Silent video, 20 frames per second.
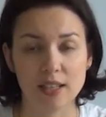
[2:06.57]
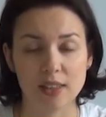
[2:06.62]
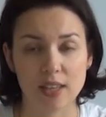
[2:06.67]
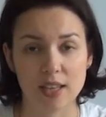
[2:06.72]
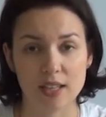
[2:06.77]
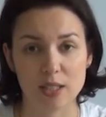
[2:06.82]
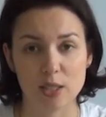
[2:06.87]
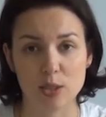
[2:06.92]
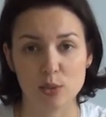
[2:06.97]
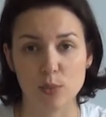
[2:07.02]

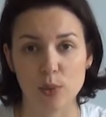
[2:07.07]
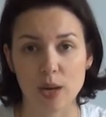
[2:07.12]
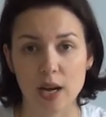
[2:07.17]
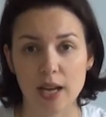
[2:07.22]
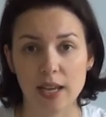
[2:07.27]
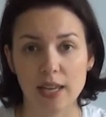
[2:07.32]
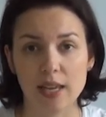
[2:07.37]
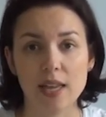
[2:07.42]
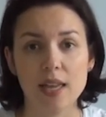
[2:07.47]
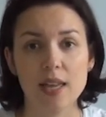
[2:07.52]
That's
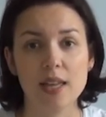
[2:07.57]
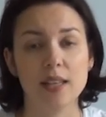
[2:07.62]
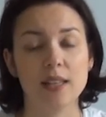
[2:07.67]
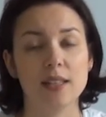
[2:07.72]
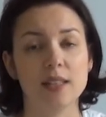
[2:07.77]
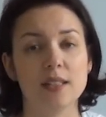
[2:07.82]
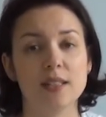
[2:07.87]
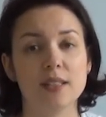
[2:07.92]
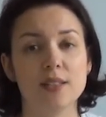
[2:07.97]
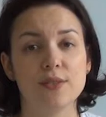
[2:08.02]
why
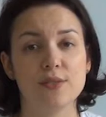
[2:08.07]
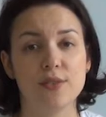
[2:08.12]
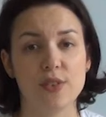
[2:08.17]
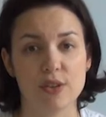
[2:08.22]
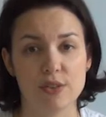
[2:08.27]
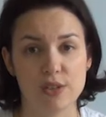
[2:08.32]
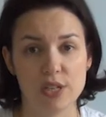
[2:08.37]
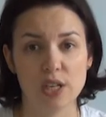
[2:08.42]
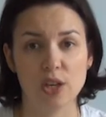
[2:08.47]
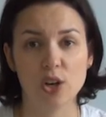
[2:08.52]
it's
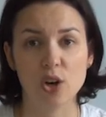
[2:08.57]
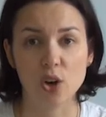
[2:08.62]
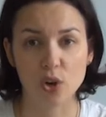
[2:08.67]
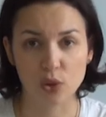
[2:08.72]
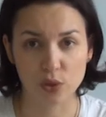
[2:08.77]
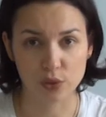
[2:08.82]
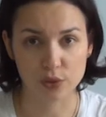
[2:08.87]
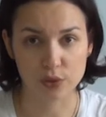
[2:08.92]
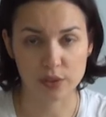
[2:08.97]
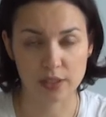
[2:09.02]
very
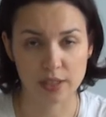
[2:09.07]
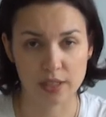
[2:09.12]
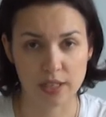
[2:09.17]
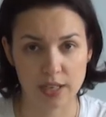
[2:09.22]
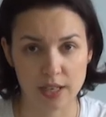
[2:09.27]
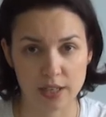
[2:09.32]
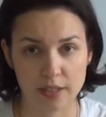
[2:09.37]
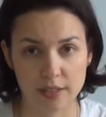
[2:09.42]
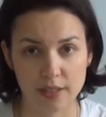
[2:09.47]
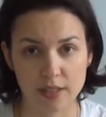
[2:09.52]
cold
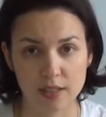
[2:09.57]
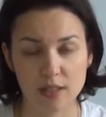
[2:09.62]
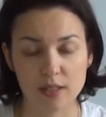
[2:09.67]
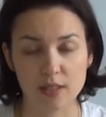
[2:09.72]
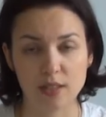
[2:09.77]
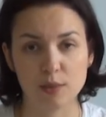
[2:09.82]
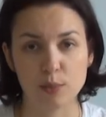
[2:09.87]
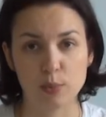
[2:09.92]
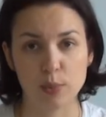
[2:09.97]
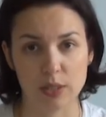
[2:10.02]
there
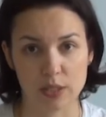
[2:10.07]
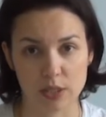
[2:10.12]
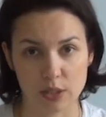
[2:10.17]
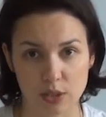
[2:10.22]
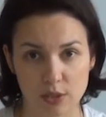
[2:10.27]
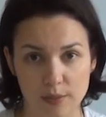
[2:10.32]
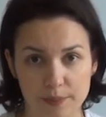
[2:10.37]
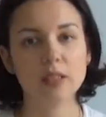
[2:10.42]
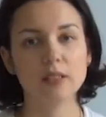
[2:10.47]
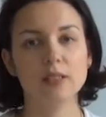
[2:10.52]
in winter.